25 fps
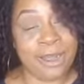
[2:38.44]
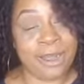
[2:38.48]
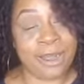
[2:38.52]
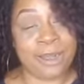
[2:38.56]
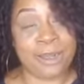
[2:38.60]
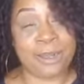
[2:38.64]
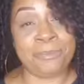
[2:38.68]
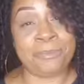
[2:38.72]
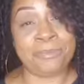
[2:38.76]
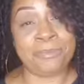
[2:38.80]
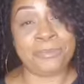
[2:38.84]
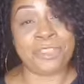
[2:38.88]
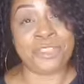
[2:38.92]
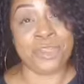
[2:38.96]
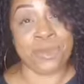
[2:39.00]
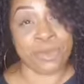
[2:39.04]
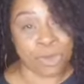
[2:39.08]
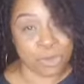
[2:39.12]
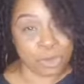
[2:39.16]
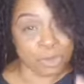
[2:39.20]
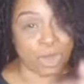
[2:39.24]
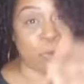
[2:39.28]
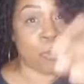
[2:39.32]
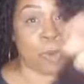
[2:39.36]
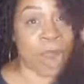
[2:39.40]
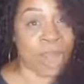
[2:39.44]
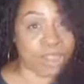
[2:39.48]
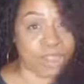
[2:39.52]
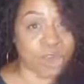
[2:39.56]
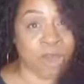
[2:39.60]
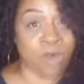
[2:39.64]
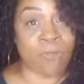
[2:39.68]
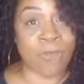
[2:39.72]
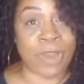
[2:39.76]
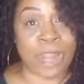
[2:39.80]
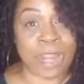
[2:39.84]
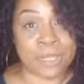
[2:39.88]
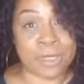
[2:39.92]
um, so you can watch
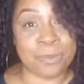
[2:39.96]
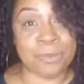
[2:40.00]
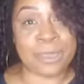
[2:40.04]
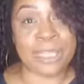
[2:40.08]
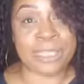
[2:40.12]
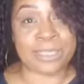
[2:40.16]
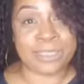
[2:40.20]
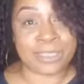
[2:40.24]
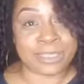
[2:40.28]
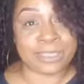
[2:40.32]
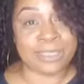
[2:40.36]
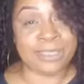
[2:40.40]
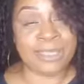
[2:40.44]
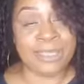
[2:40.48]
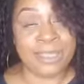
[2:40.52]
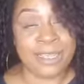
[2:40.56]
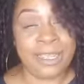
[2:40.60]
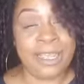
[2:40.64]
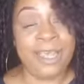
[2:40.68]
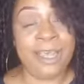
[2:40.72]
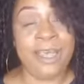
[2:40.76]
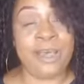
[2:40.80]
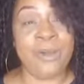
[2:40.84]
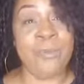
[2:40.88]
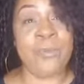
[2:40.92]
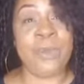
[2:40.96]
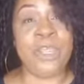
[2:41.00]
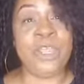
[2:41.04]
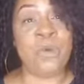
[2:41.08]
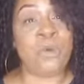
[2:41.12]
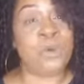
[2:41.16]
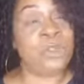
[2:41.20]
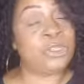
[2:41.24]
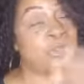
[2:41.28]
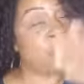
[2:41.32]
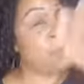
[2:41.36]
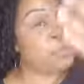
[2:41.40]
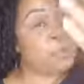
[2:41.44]
our randomness. We
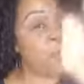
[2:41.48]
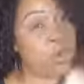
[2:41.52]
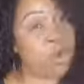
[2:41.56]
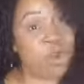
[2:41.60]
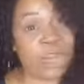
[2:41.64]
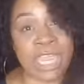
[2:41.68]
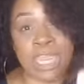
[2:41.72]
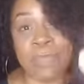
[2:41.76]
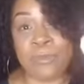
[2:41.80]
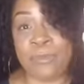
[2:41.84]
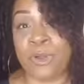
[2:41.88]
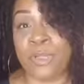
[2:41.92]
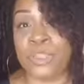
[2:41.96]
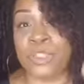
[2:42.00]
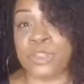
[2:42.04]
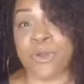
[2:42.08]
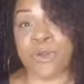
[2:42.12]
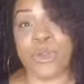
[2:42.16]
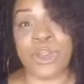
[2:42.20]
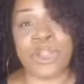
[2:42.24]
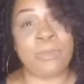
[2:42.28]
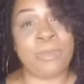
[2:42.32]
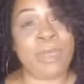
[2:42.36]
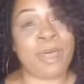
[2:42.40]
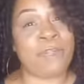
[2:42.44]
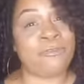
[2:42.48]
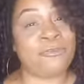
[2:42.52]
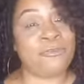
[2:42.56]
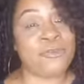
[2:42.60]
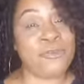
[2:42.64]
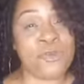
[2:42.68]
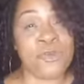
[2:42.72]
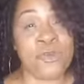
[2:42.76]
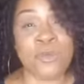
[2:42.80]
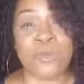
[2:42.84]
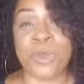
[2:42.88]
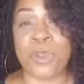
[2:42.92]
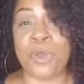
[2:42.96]
will, we're going to keep on talking about
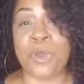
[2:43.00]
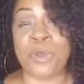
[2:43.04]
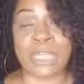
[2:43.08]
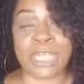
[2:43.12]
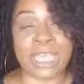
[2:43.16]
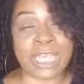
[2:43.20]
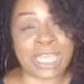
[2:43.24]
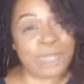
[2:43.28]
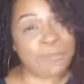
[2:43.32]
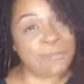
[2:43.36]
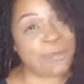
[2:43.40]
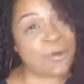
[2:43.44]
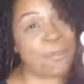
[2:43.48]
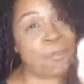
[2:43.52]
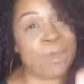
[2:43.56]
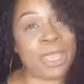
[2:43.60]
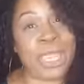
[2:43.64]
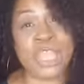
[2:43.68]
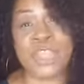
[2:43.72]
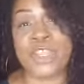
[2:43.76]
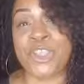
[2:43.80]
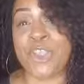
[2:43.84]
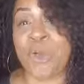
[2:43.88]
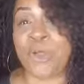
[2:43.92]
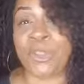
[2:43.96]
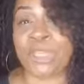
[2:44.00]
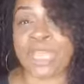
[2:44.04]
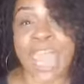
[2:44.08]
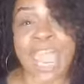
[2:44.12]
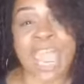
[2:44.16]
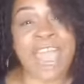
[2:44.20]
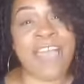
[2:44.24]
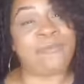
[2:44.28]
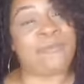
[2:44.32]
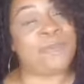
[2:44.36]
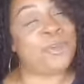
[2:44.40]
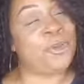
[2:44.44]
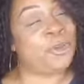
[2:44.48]
food. We're going to keep on making y'all
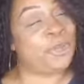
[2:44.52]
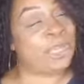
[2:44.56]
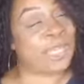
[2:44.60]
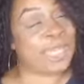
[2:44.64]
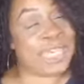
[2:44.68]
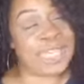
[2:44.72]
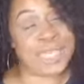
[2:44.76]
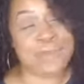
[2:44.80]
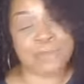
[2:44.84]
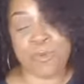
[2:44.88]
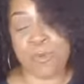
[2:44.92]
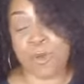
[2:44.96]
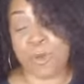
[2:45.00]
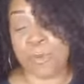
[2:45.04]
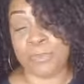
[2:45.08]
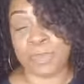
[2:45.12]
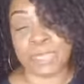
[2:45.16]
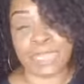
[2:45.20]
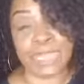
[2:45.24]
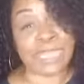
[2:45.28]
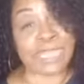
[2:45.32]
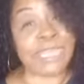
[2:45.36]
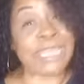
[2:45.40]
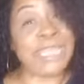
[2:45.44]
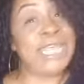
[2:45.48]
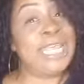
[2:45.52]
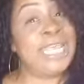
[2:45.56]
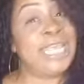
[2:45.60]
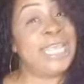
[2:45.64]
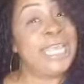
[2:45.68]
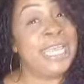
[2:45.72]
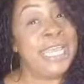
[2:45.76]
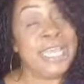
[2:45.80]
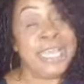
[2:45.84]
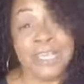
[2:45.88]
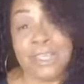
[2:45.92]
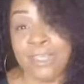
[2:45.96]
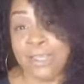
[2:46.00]
laugh. We're going to keep on being
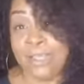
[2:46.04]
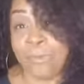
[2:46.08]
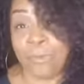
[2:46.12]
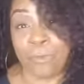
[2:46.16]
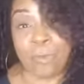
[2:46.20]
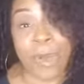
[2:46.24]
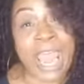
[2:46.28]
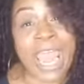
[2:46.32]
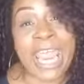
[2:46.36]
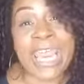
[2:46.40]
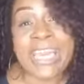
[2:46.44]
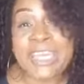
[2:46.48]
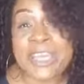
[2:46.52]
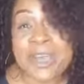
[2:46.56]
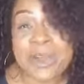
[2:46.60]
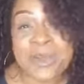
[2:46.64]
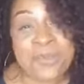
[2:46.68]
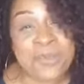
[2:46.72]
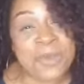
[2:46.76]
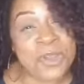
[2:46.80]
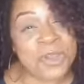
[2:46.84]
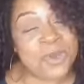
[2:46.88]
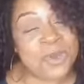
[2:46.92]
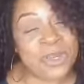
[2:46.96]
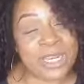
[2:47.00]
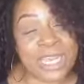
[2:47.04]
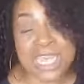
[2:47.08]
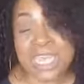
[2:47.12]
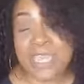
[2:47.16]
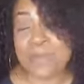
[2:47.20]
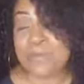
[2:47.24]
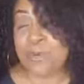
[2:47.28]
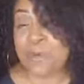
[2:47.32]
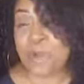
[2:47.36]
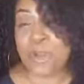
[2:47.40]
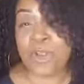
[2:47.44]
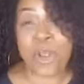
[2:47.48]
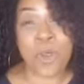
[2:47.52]
random. We're going to
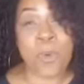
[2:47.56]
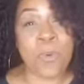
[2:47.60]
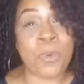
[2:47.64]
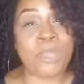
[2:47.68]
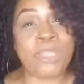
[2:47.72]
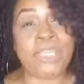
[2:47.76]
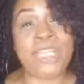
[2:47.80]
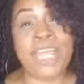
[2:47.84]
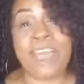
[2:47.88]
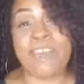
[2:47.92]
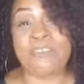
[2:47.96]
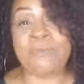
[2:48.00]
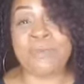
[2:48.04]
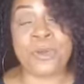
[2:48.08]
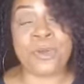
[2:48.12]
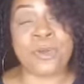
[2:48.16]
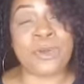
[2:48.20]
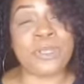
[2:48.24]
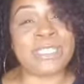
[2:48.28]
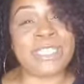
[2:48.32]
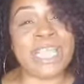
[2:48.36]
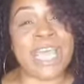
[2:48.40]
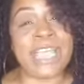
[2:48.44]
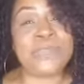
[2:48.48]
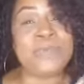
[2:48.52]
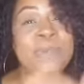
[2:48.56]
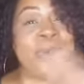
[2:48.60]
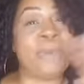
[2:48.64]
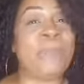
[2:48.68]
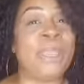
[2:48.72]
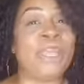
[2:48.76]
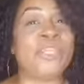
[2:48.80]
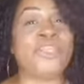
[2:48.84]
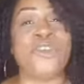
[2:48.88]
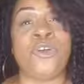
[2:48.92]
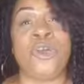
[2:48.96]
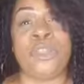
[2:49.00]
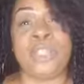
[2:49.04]
keep on going left because that's what
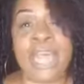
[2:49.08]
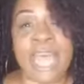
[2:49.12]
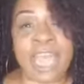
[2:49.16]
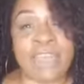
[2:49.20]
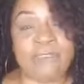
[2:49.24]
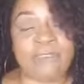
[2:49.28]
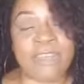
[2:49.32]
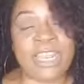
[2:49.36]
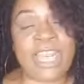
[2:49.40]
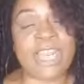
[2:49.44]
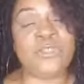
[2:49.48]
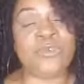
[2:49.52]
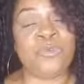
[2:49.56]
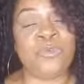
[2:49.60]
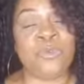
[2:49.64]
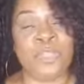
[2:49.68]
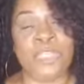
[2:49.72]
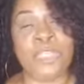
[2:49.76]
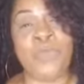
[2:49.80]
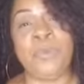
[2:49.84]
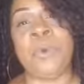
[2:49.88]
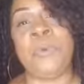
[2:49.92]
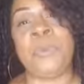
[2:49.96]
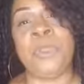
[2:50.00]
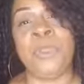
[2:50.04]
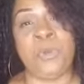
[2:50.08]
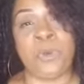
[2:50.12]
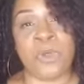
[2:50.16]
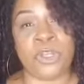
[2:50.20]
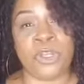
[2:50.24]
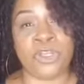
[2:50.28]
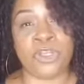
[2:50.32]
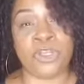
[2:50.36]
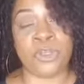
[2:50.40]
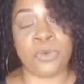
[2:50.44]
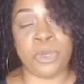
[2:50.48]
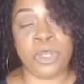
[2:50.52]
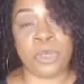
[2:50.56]
makes y'all laugh. And that's really what we want
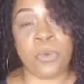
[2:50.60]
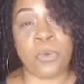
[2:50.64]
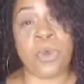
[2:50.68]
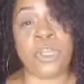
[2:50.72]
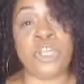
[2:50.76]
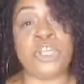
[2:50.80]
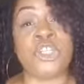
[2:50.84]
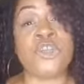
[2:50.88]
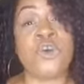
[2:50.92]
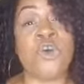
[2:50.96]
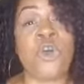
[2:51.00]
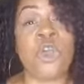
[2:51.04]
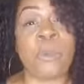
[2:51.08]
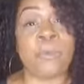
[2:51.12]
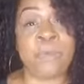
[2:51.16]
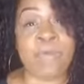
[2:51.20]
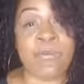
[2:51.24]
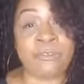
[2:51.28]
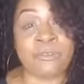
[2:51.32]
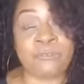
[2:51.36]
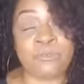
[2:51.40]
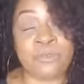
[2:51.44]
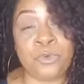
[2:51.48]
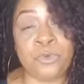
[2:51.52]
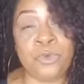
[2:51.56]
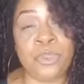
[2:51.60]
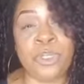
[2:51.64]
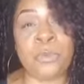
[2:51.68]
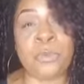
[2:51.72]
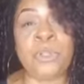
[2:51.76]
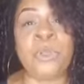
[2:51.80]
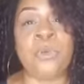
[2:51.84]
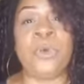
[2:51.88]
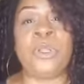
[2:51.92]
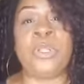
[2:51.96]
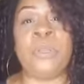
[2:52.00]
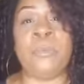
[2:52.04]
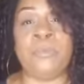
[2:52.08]
to do. We want to talk about food and
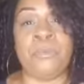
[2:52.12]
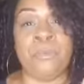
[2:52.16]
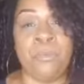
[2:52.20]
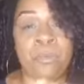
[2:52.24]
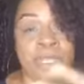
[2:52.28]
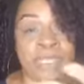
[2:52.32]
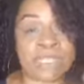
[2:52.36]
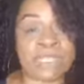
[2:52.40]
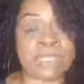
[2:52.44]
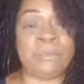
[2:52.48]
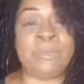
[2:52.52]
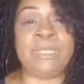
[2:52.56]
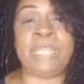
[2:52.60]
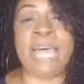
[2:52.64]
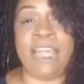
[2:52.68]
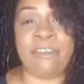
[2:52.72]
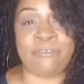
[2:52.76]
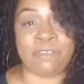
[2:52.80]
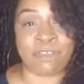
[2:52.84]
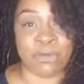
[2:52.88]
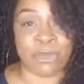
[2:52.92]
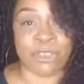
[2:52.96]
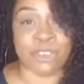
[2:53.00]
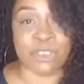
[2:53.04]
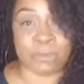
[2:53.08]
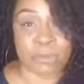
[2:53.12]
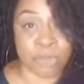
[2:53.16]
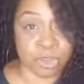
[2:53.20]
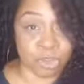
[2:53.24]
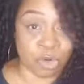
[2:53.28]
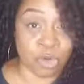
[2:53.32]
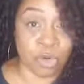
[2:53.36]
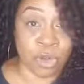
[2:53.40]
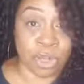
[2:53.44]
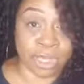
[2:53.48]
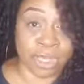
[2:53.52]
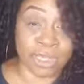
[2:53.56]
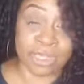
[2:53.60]
we want to bring some laughter and some
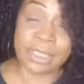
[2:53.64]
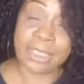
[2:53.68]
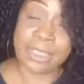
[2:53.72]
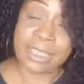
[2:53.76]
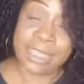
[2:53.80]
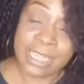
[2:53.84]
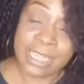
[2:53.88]
joy